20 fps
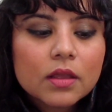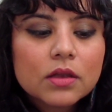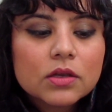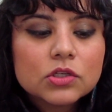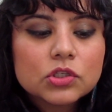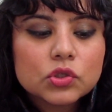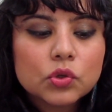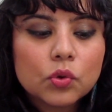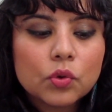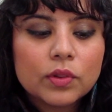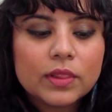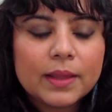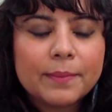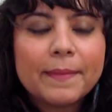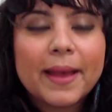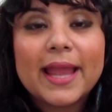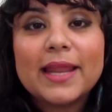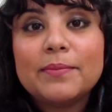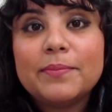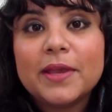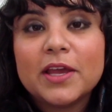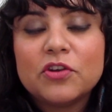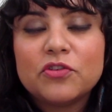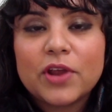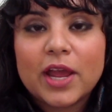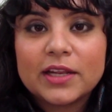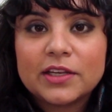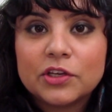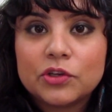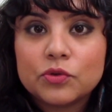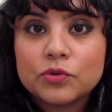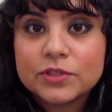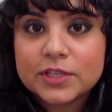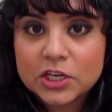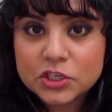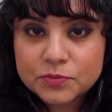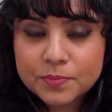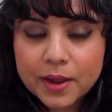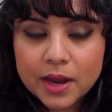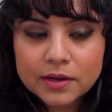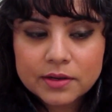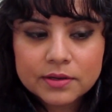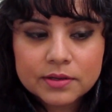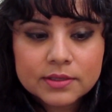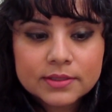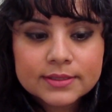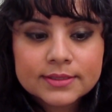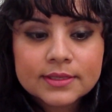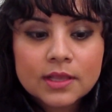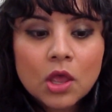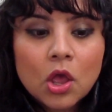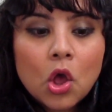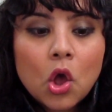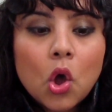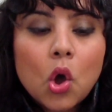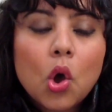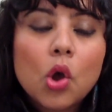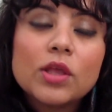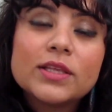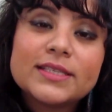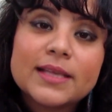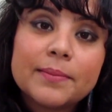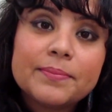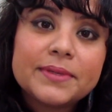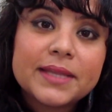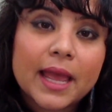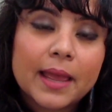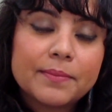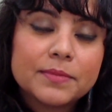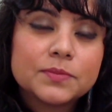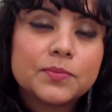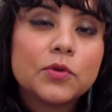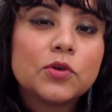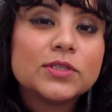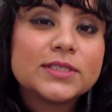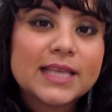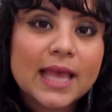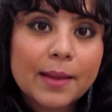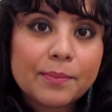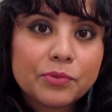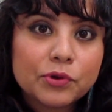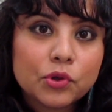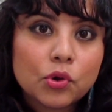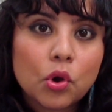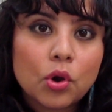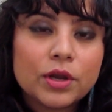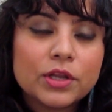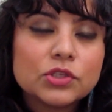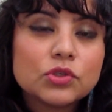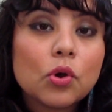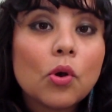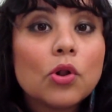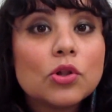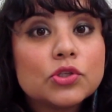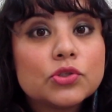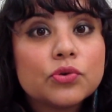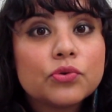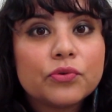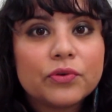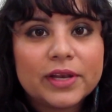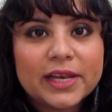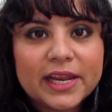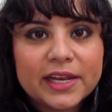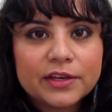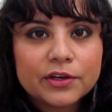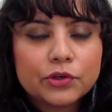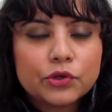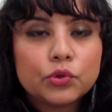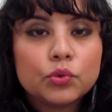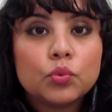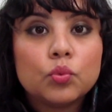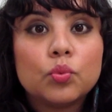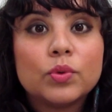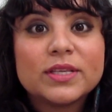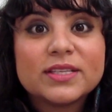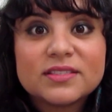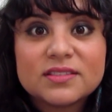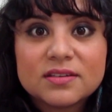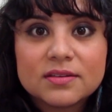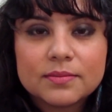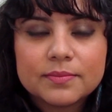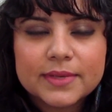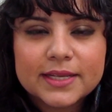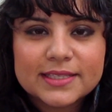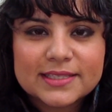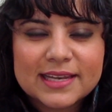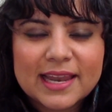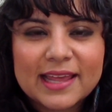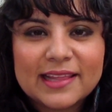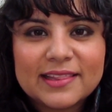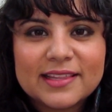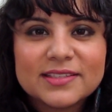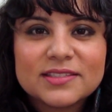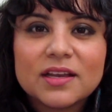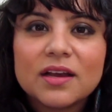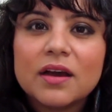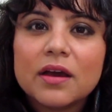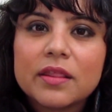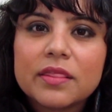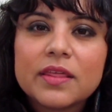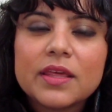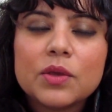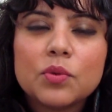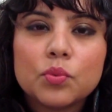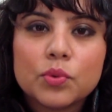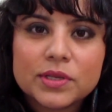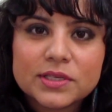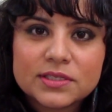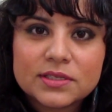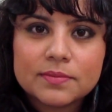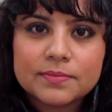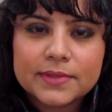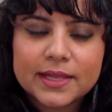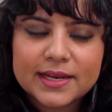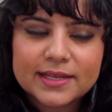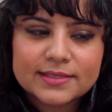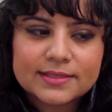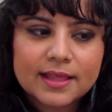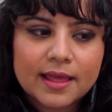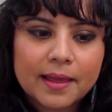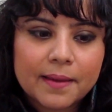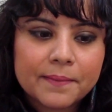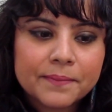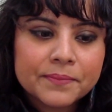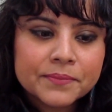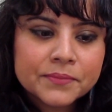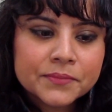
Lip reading: So they might be attracted to such partners. Or sometimes, because Capricorn is also related to wisdom, it's like this earthy wisdom that is there.